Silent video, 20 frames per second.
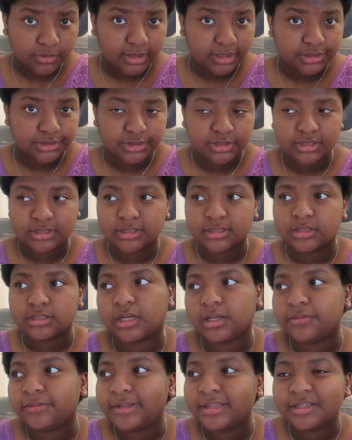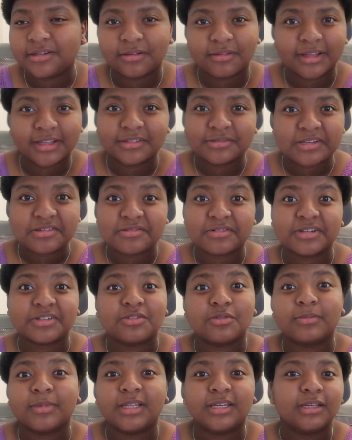questions. I really don't like answering
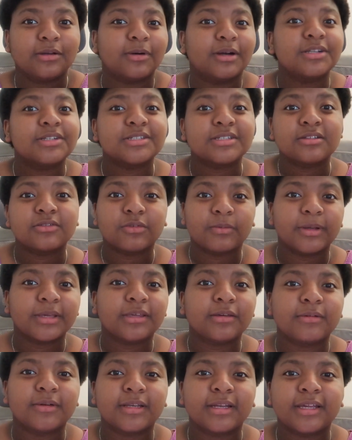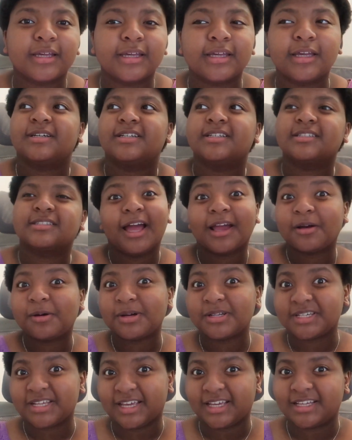too many questions for my Q&A because I go
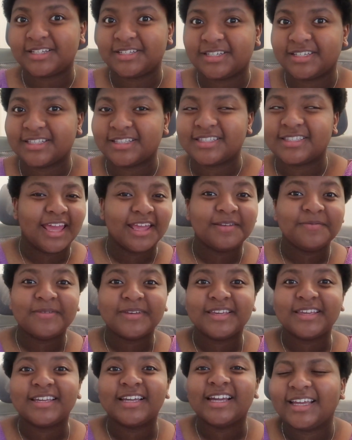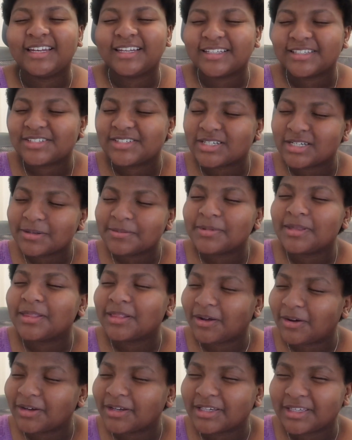on tangents. It'd be an extremely
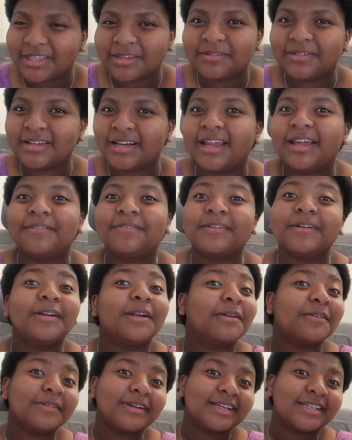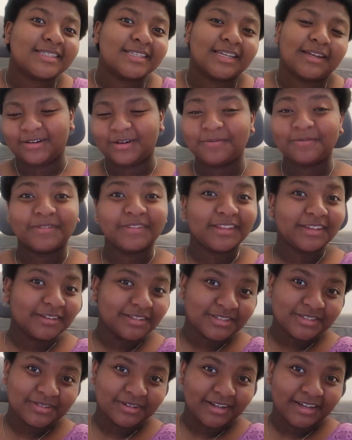long Q&A for no reason. Hopefully you
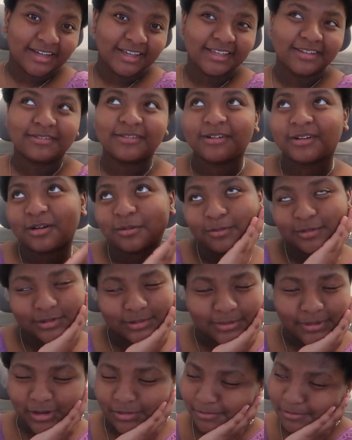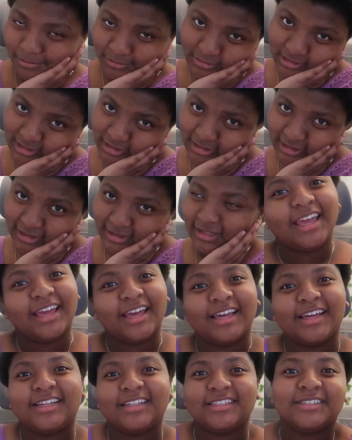enjoy it and you learn a bit about me
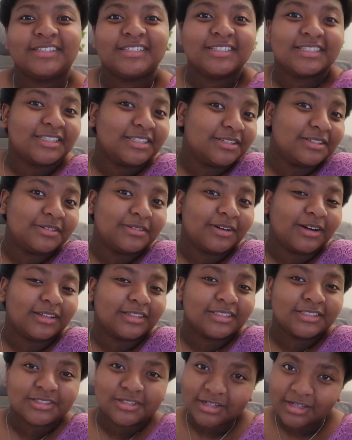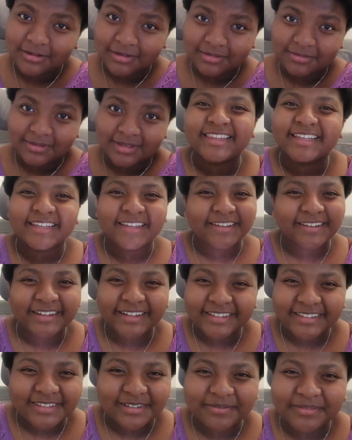and you continue on this journey with me. Thank you
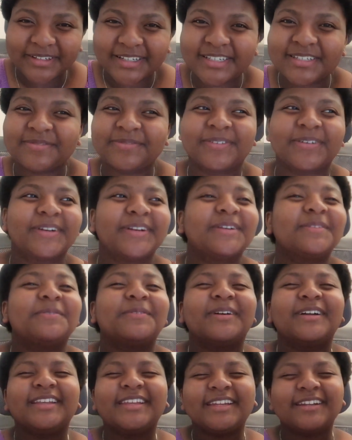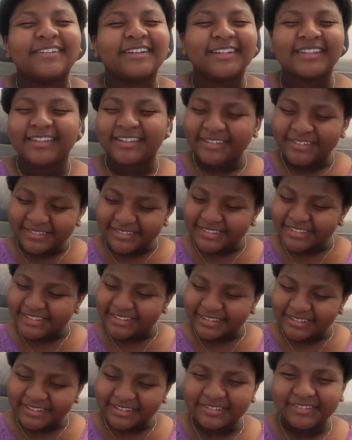guys so much for 1 year on
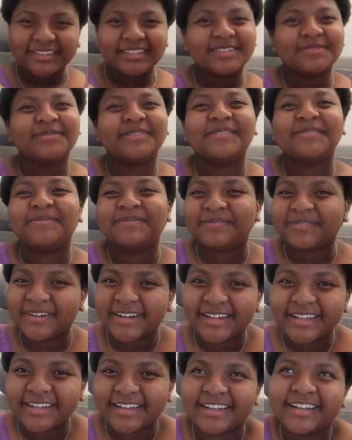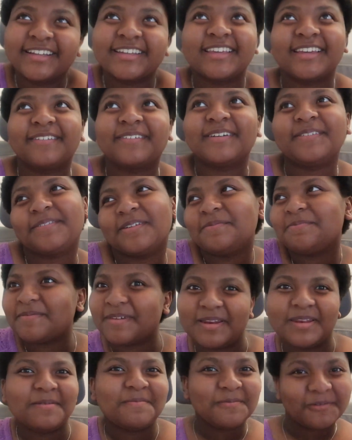YouTube. It's been fun and I can't wait for
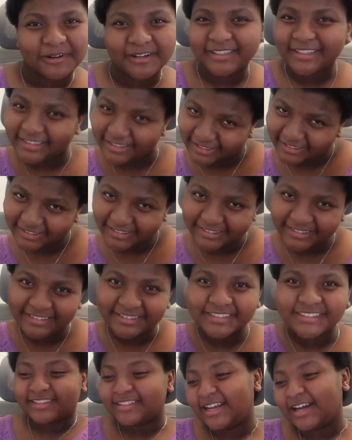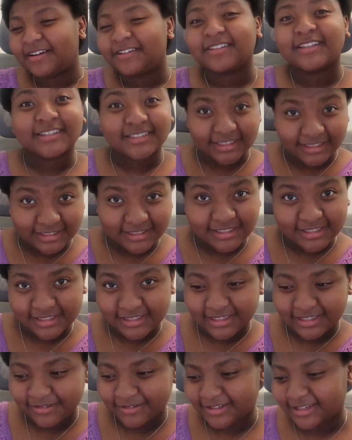many more years. So now let's get into this
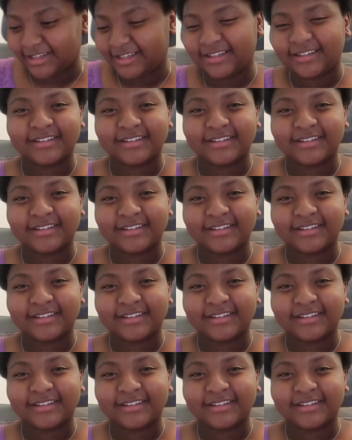Q&A.